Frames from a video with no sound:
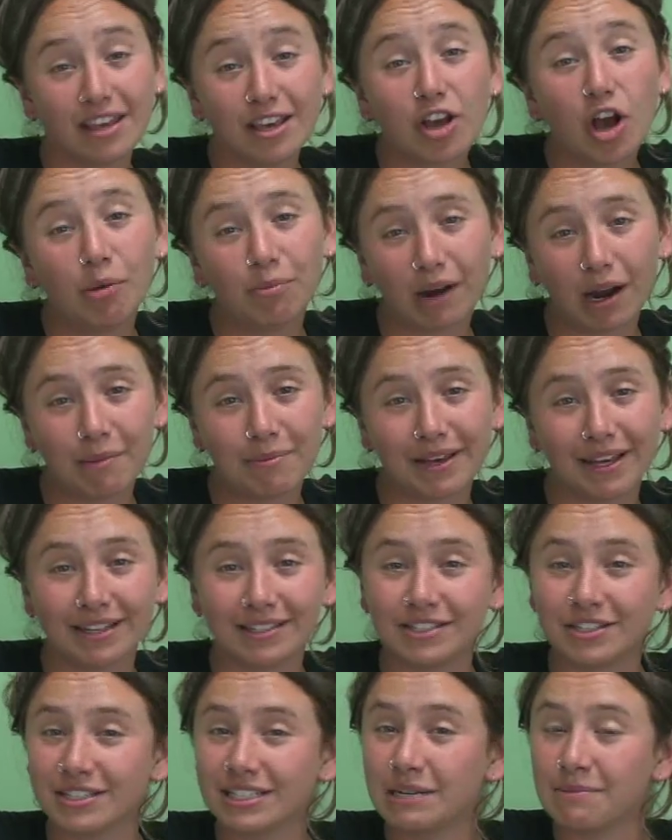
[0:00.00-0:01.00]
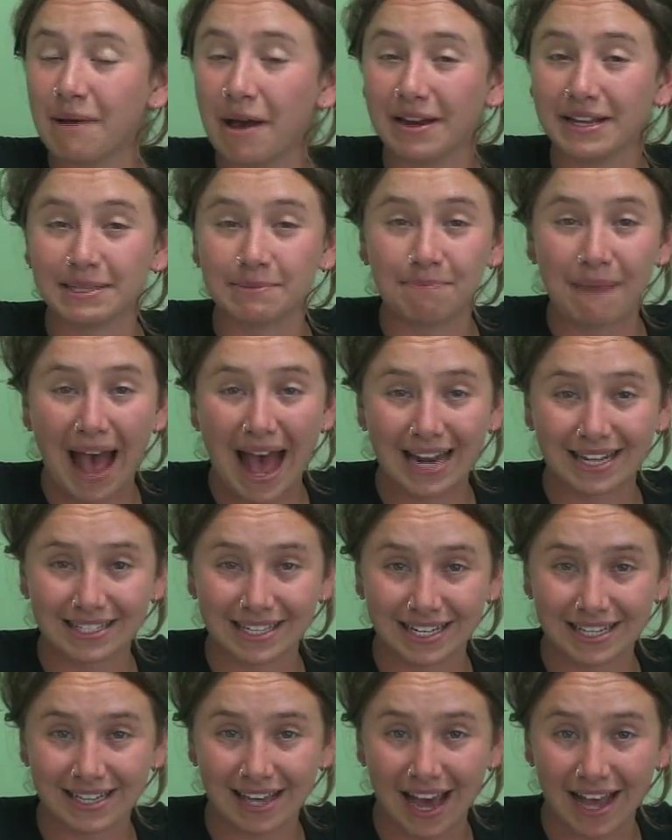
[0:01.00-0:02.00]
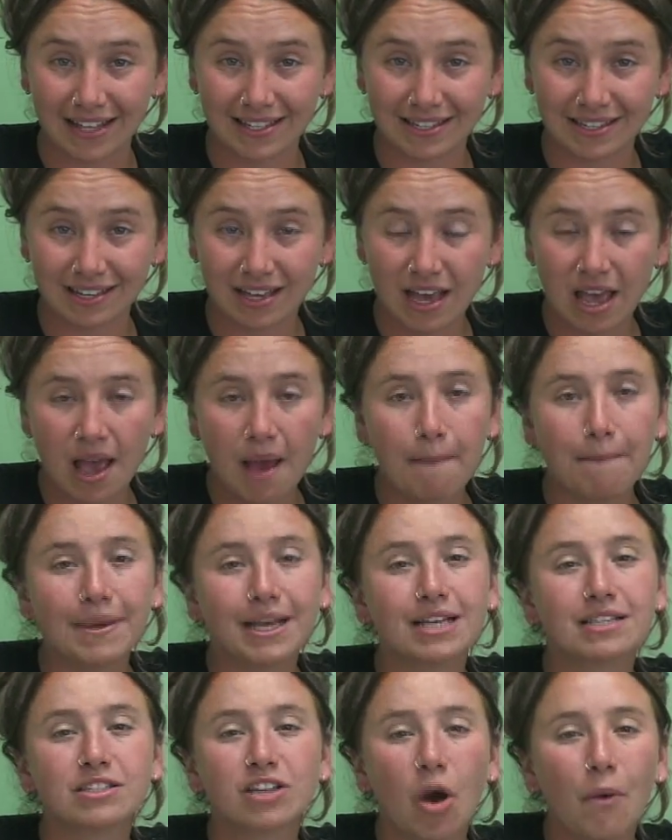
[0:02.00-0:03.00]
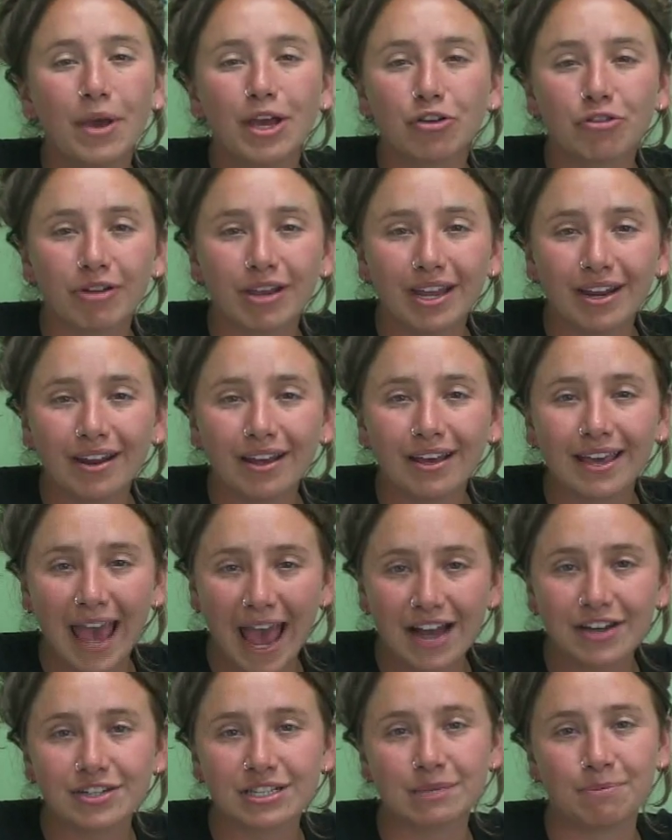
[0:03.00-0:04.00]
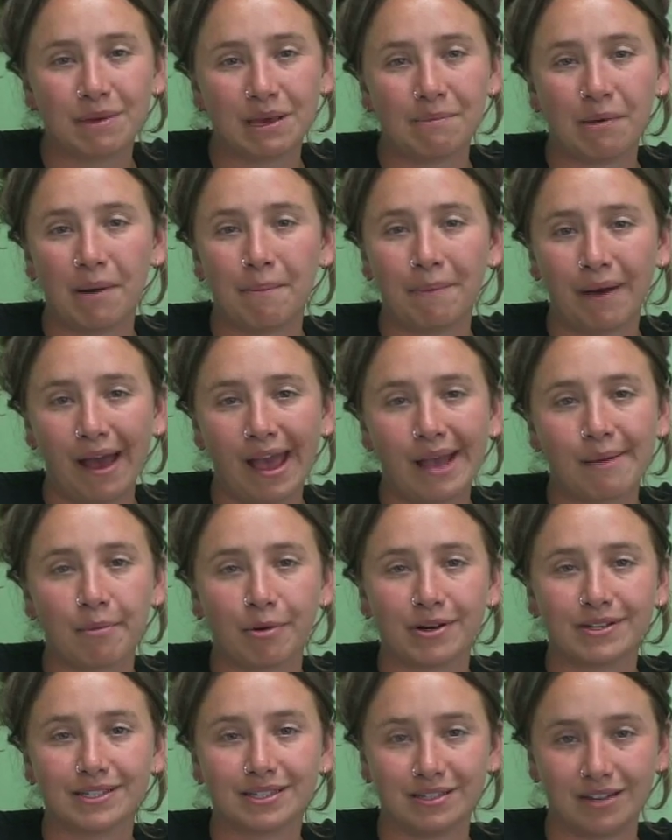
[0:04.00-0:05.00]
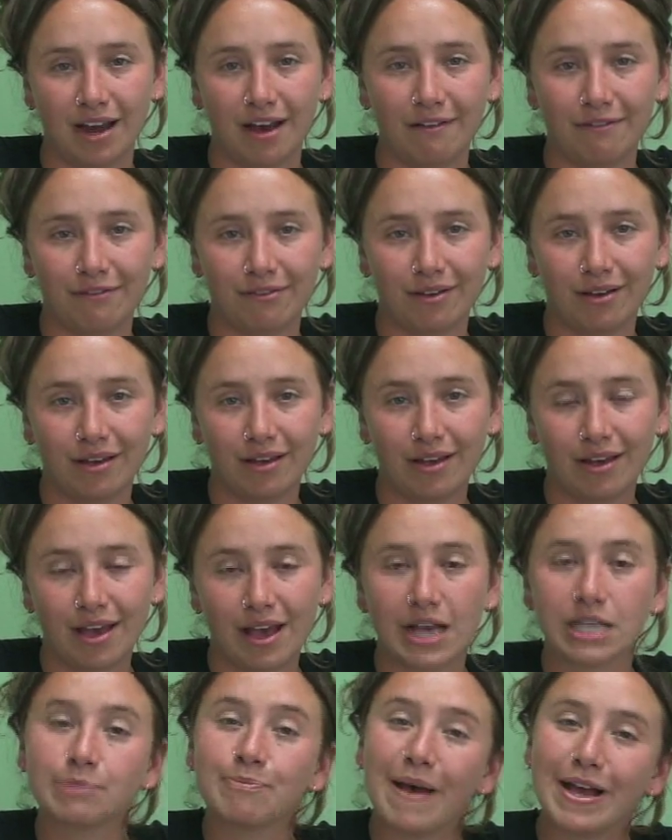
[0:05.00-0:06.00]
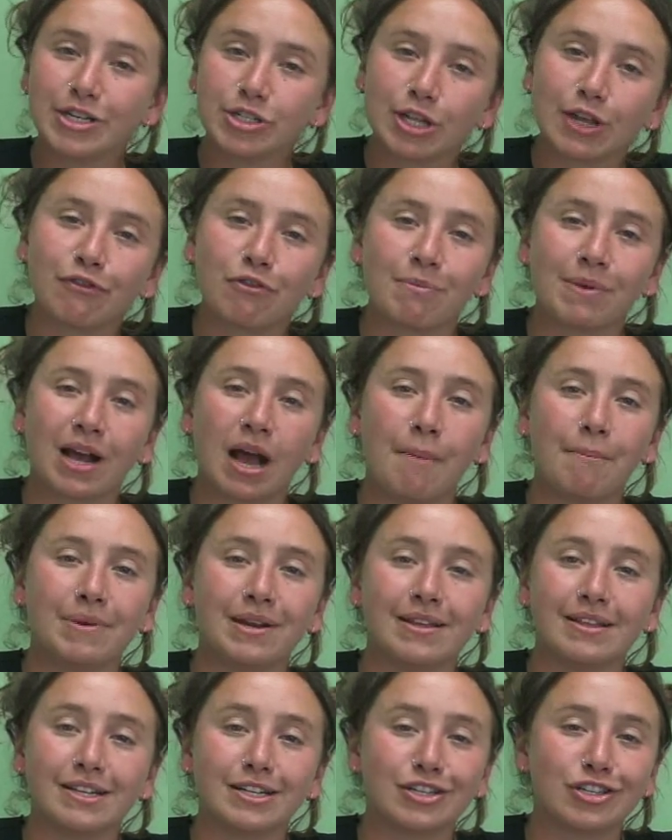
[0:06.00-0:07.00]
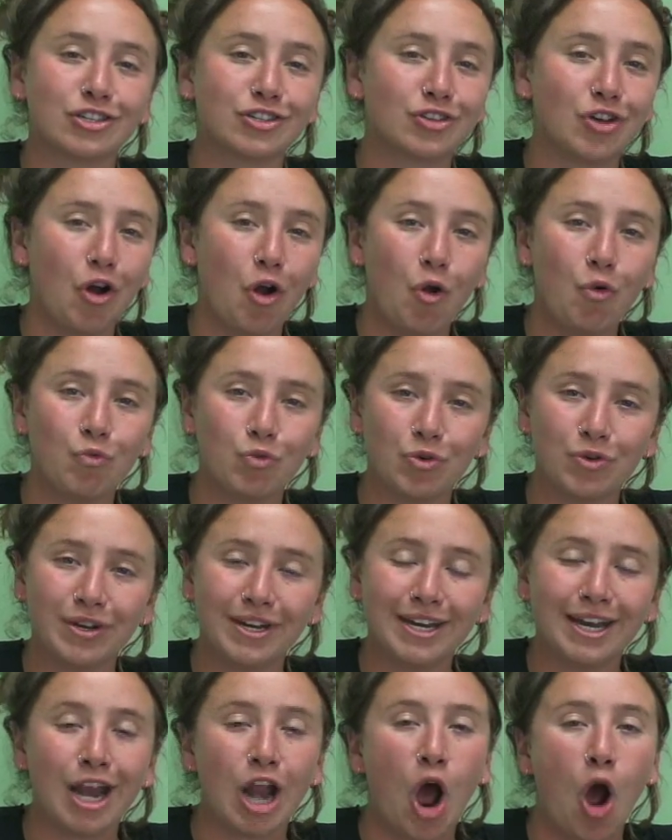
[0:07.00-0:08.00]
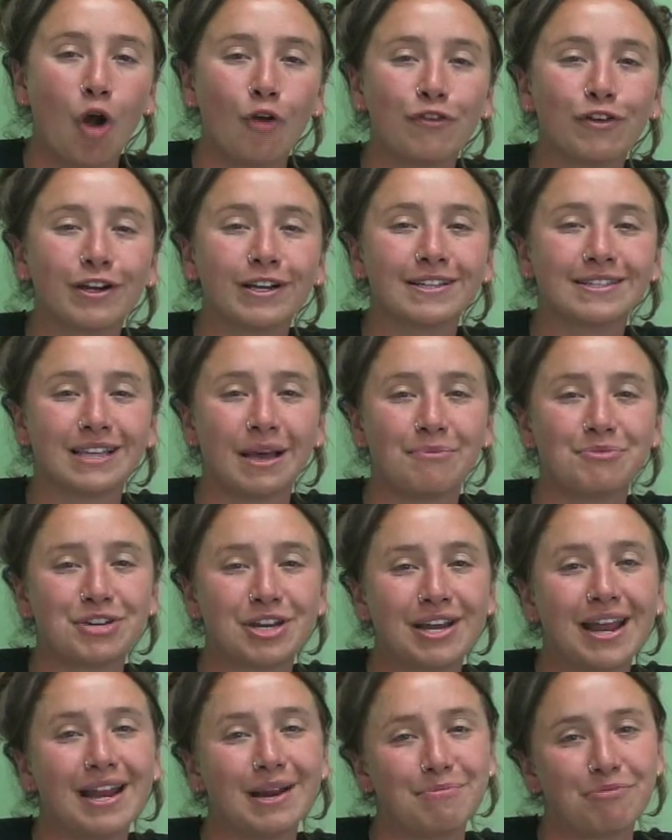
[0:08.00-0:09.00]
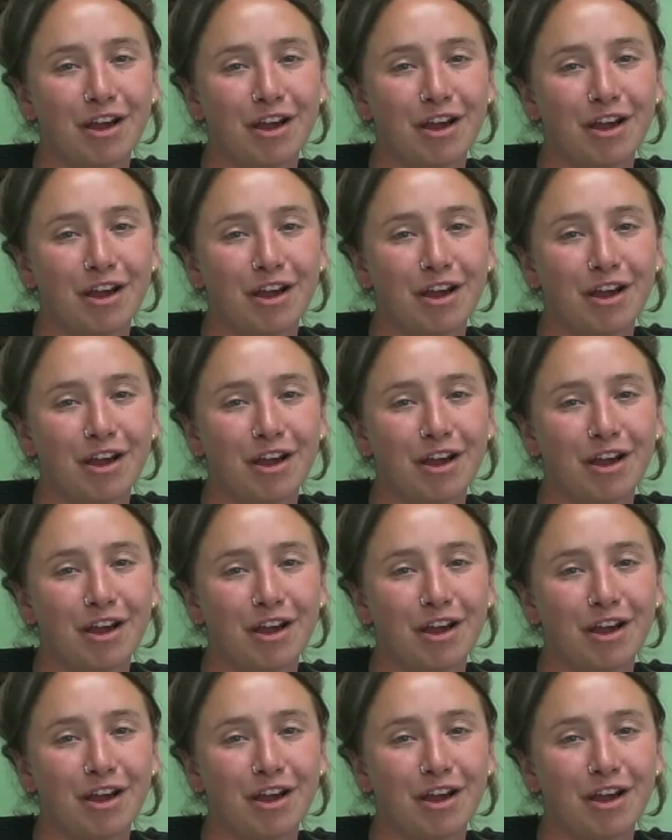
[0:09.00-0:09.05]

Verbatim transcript: Eco Barbie is just about as bad as it gets. B-Cause going green can't just be about buying more stuff, especially from a company that is so rooted in overconsumption and